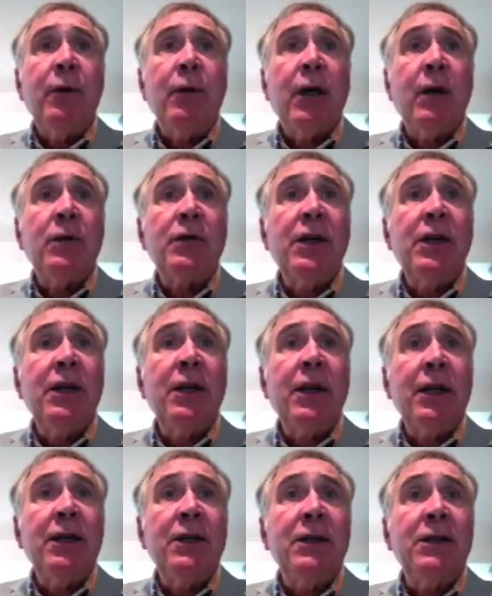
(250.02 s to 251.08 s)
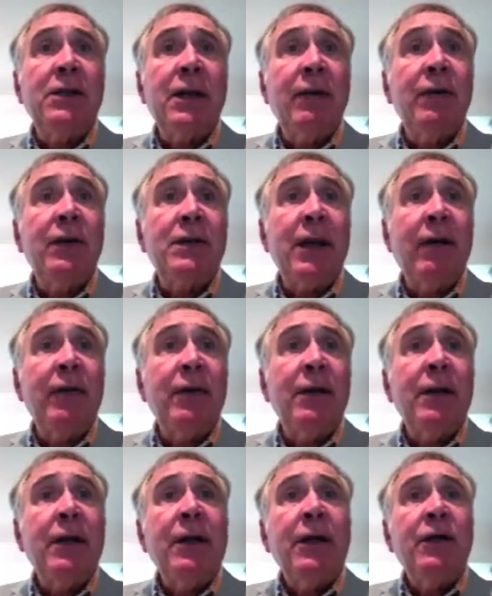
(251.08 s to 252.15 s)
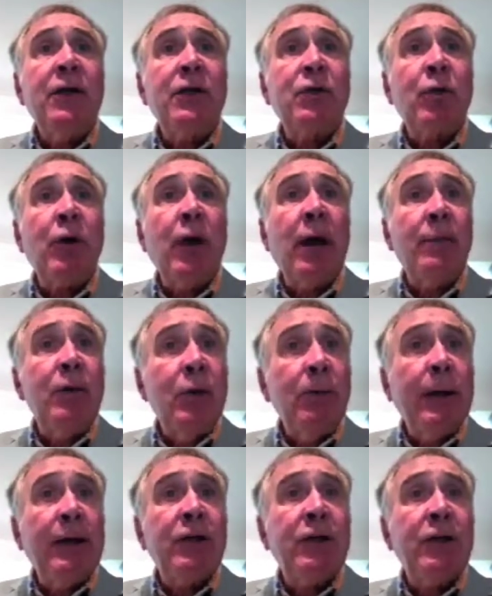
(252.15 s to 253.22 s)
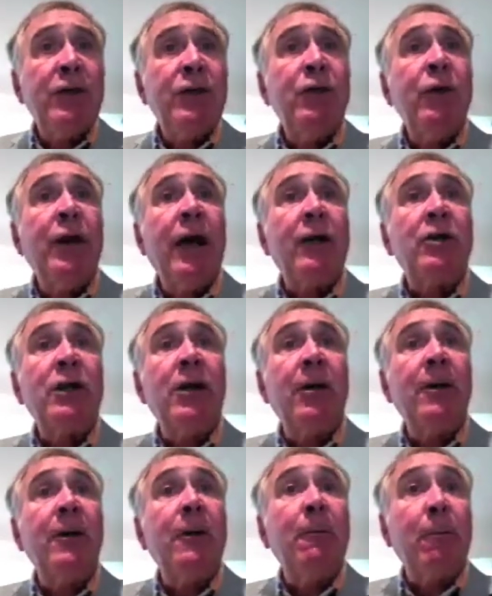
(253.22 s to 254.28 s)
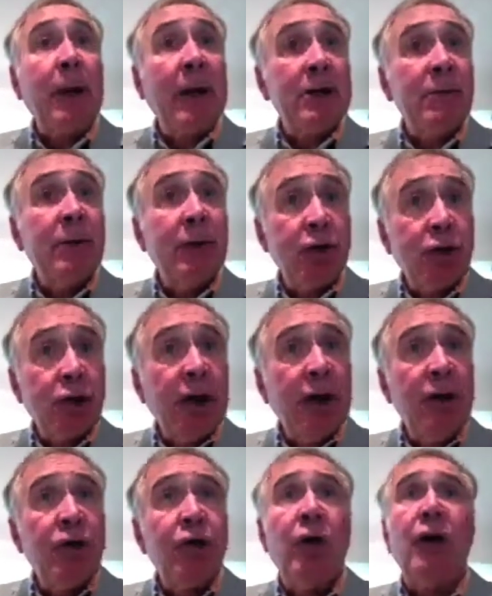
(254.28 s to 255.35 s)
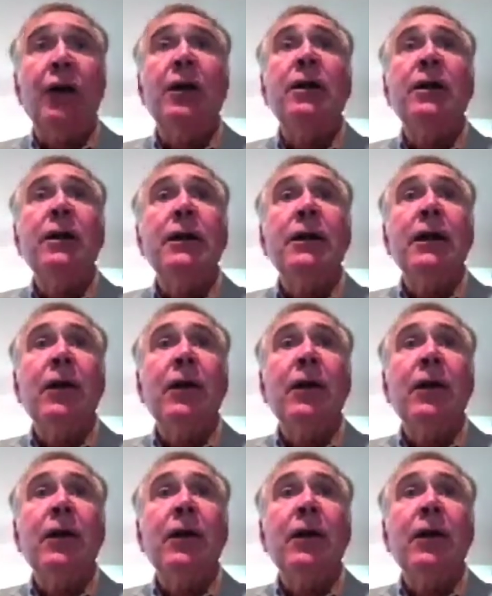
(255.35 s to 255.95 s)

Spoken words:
Bukowski in 1977 described 2 patients who he actually carried out plasma exchange on,